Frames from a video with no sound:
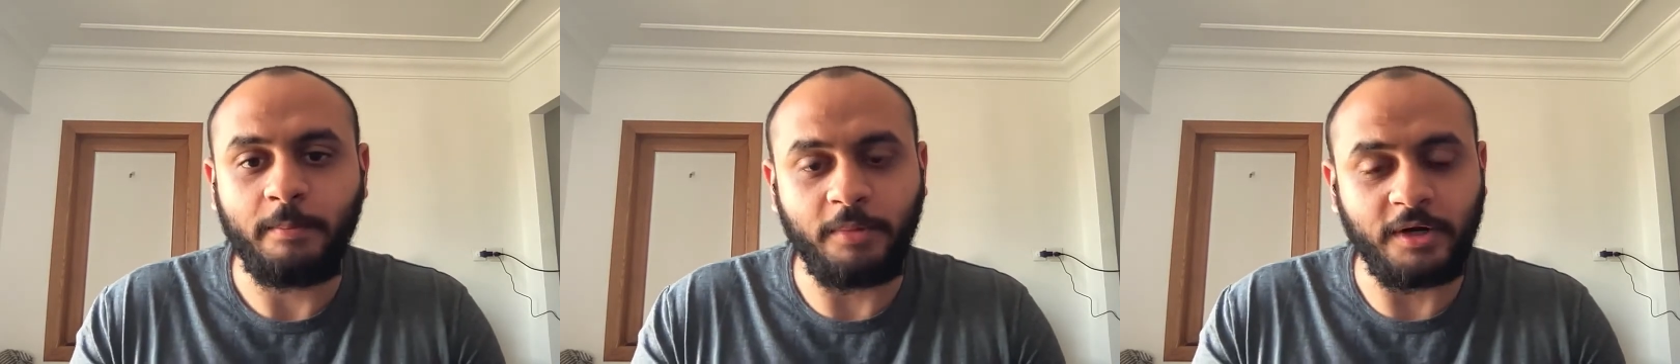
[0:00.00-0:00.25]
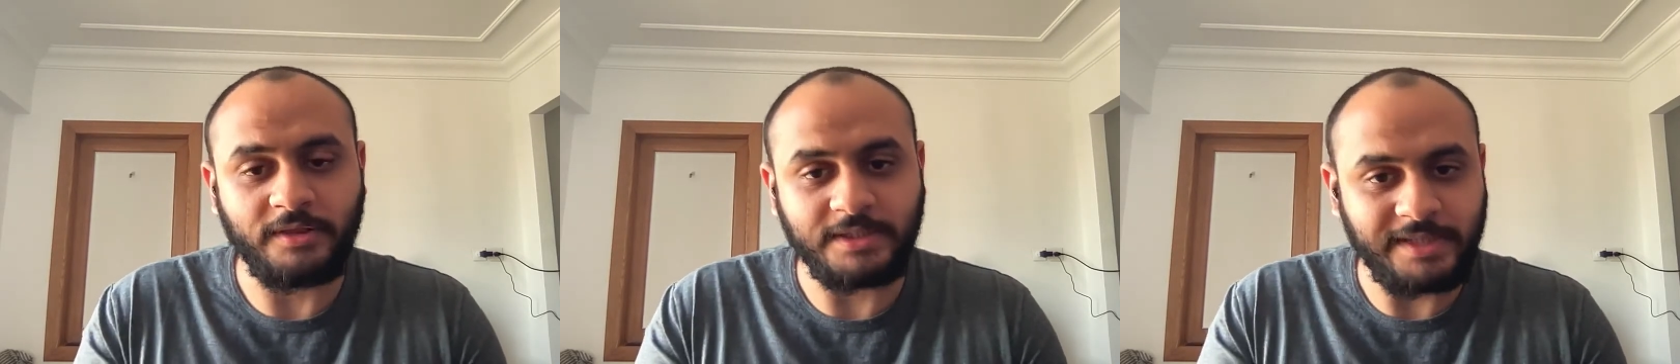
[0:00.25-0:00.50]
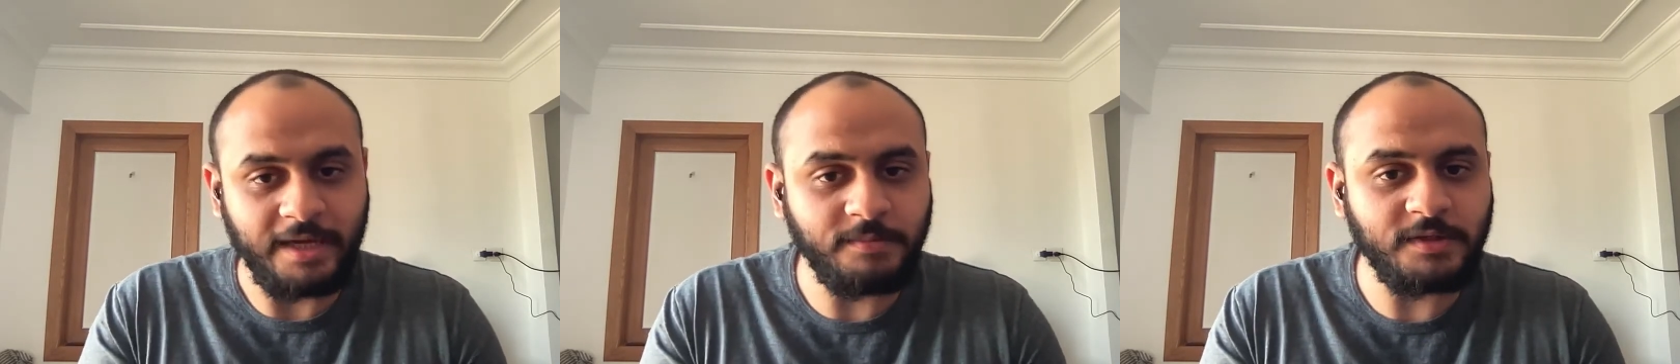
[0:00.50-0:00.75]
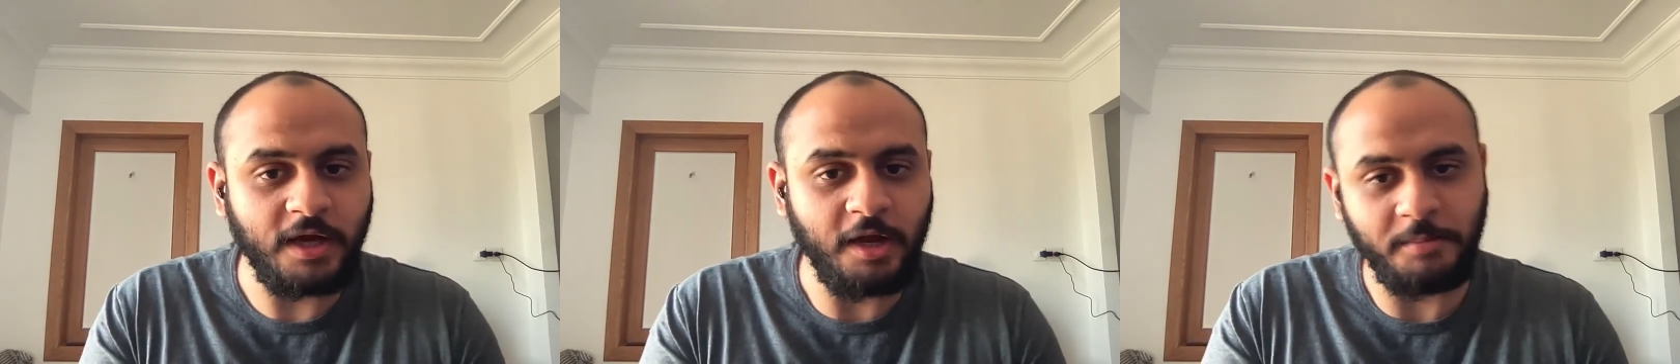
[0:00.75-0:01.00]
but at the same
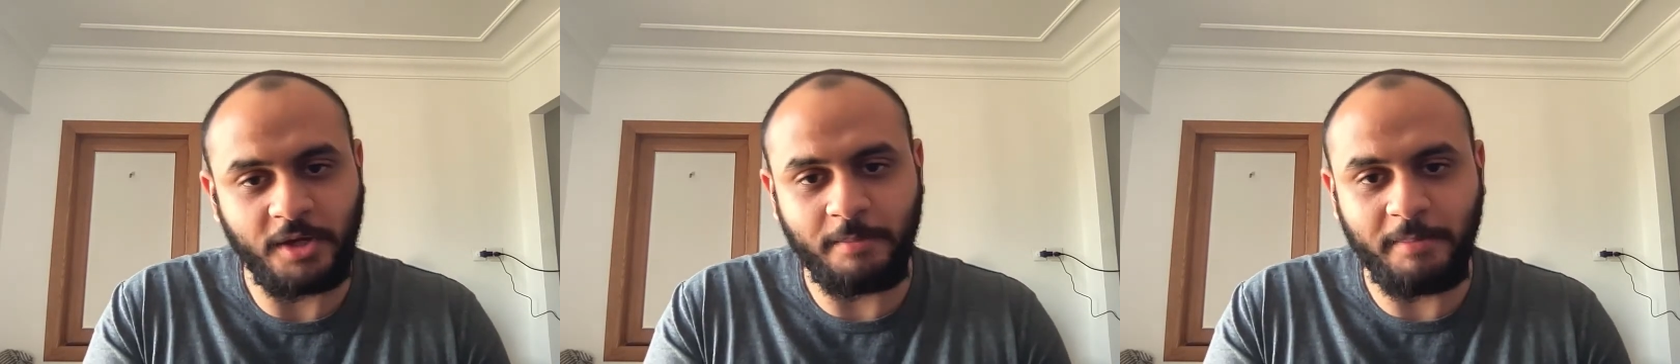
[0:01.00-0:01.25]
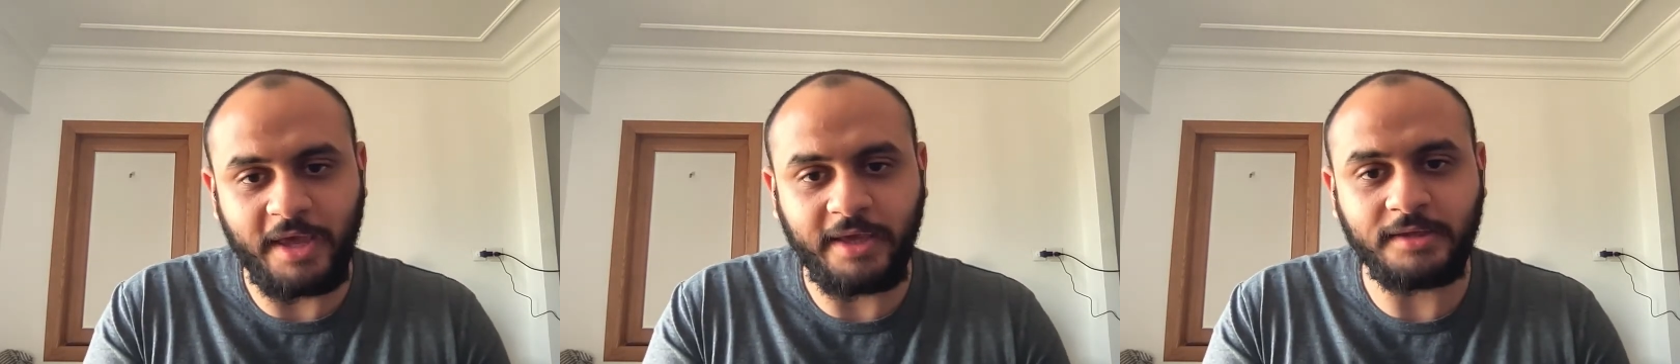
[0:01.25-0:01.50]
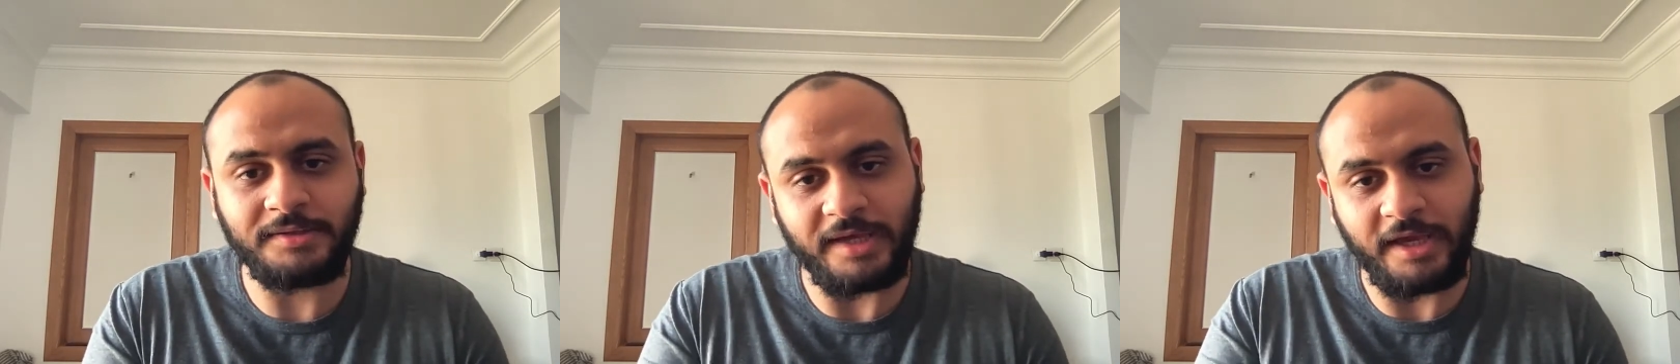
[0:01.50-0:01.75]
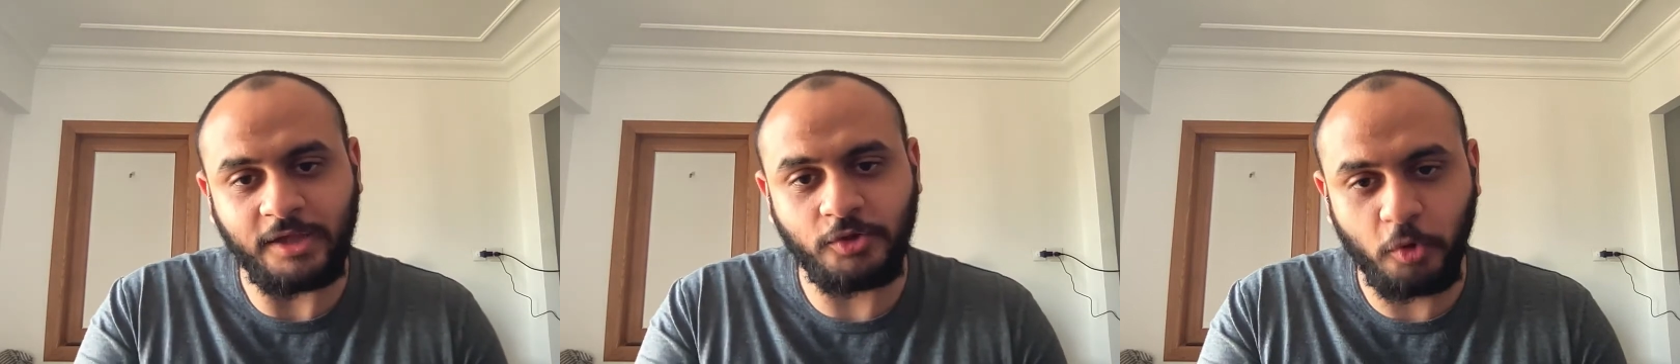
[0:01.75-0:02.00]
time not make it
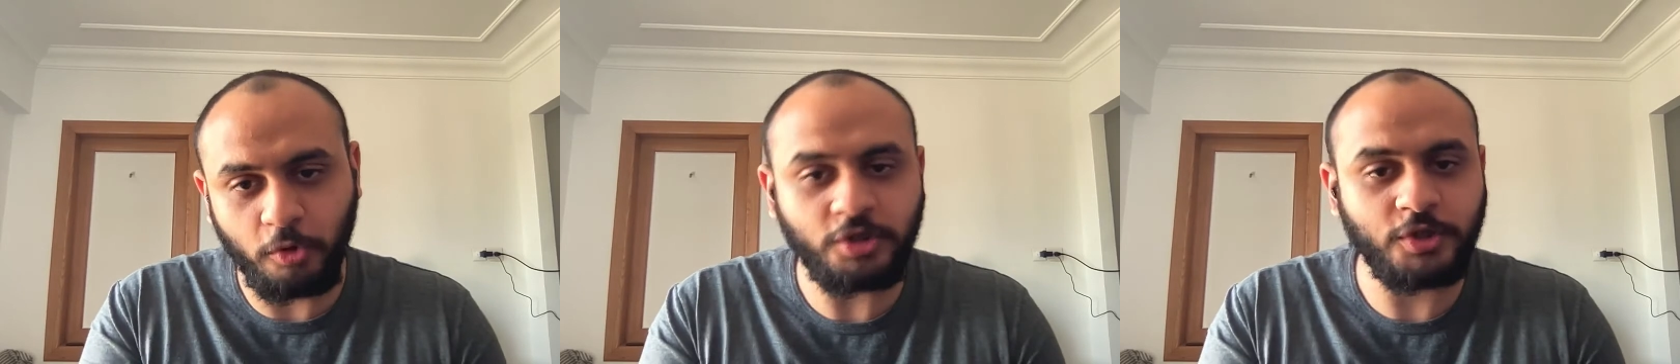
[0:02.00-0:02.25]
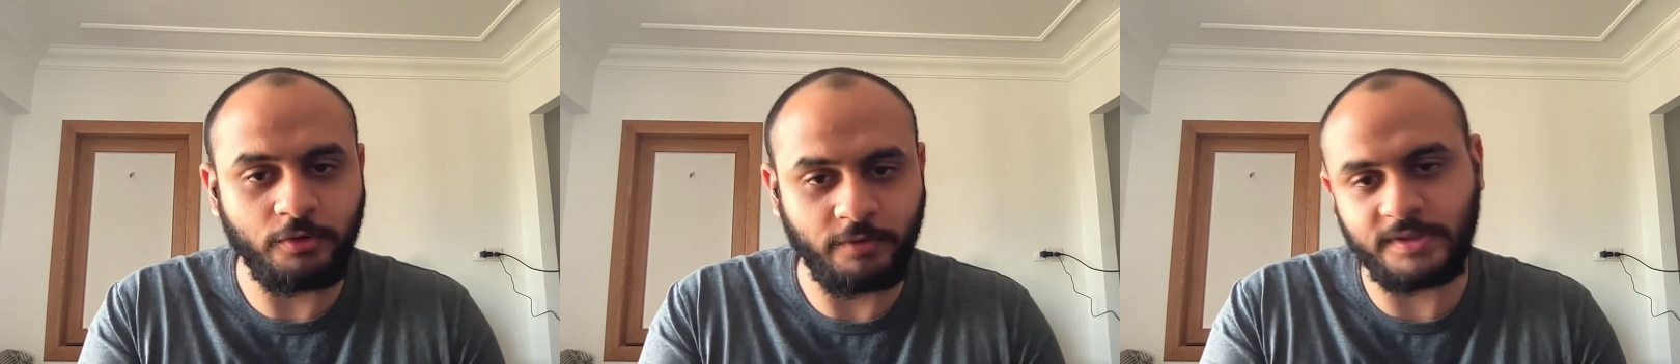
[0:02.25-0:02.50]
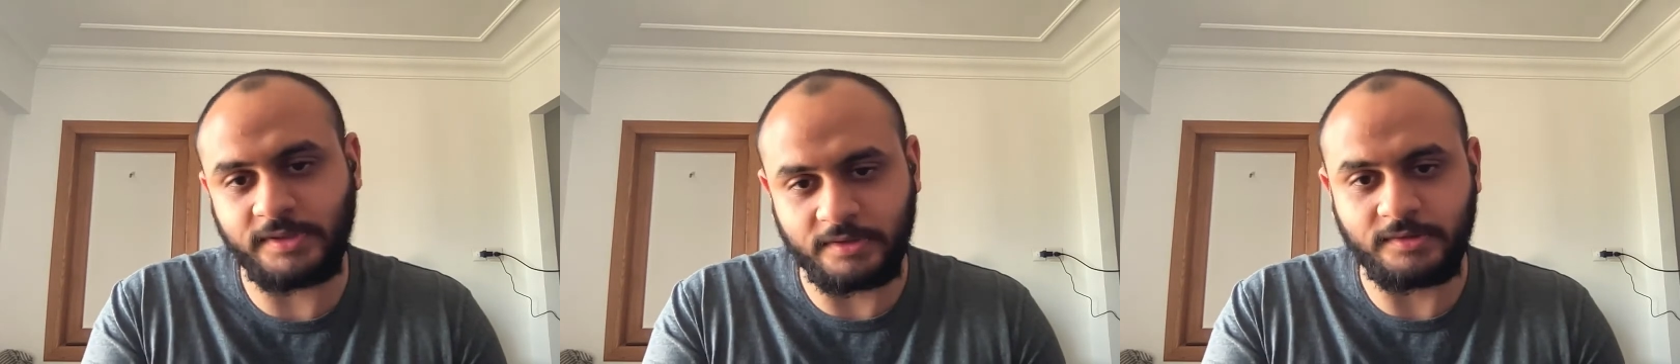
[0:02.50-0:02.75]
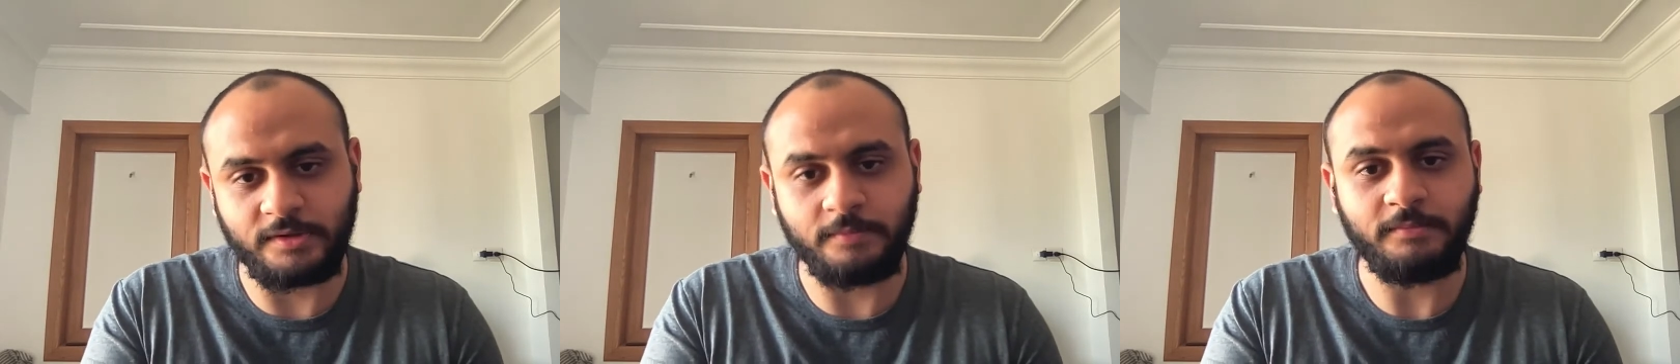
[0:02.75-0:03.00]
a torturous
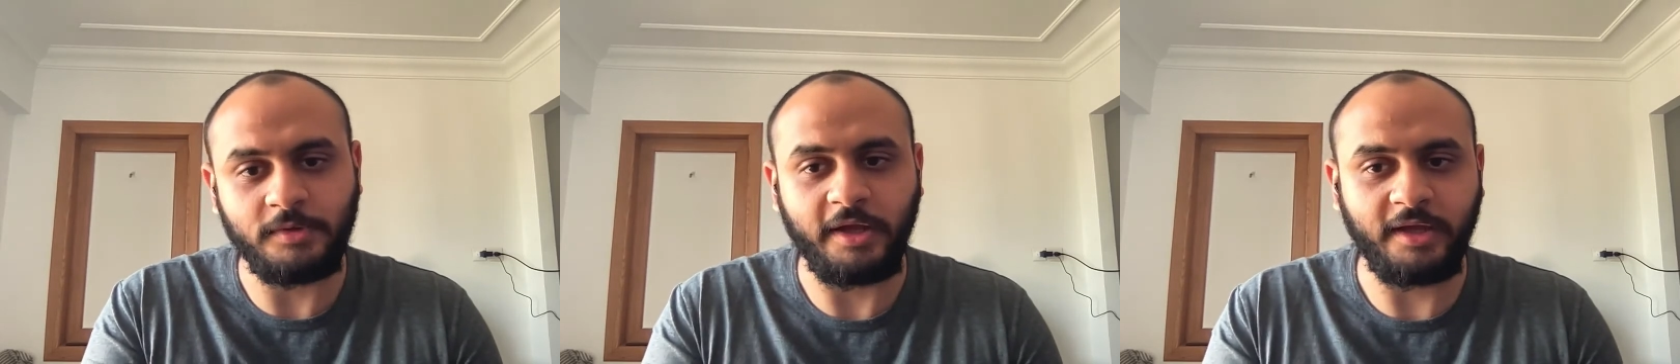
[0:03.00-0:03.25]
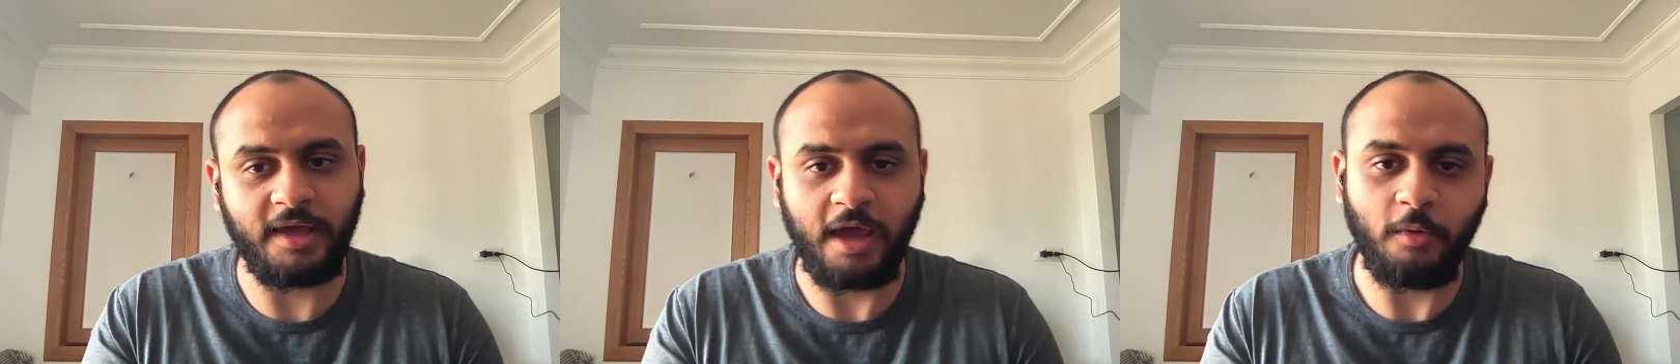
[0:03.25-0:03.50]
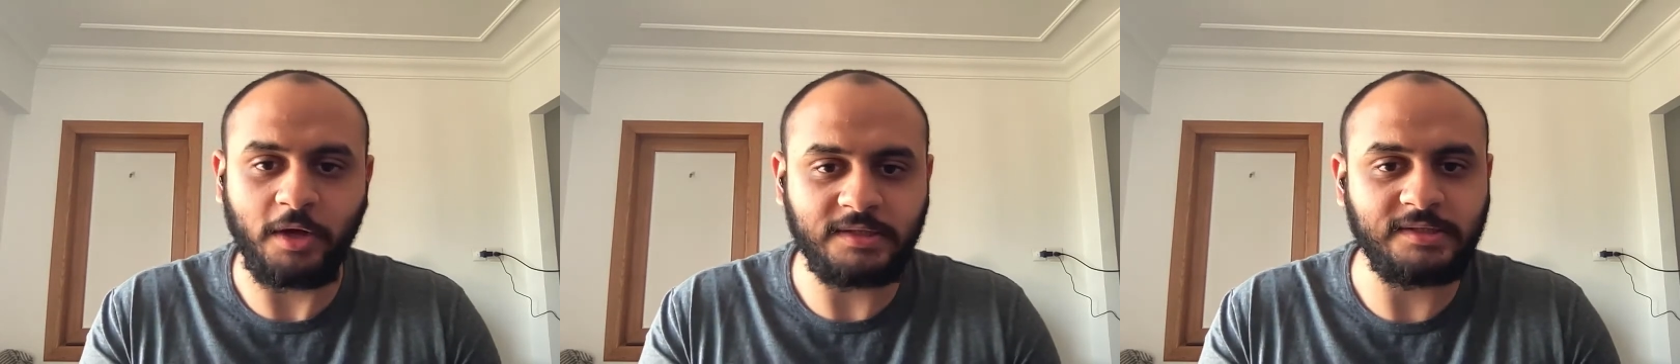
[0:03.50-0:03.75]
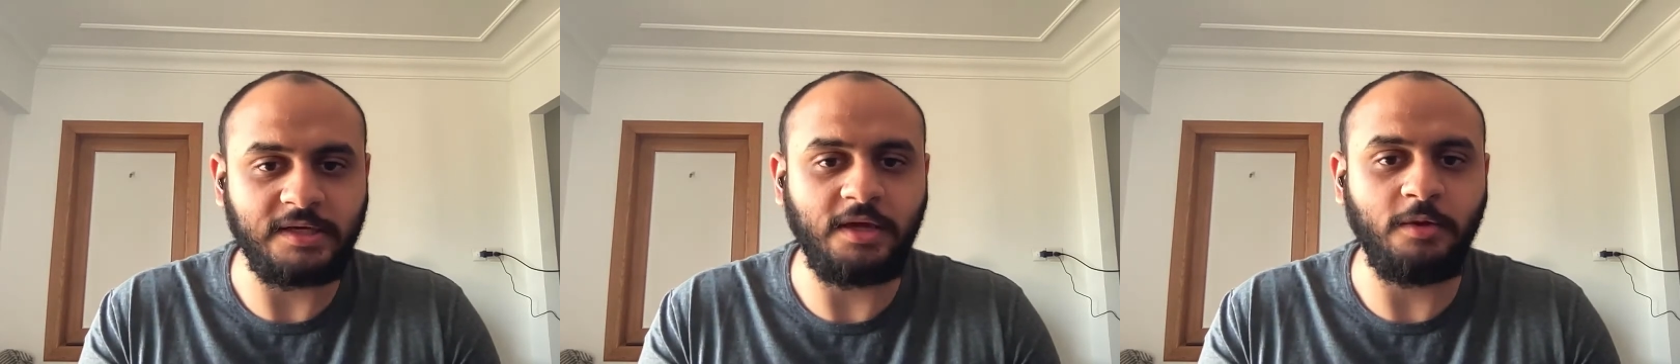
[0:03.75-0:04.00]
system like
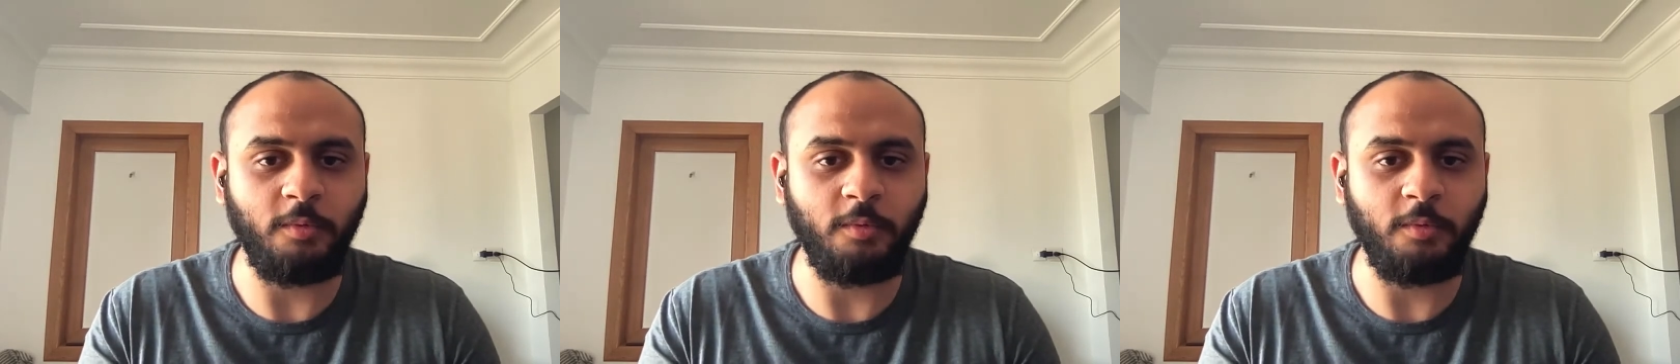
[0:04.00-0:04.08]
KYC,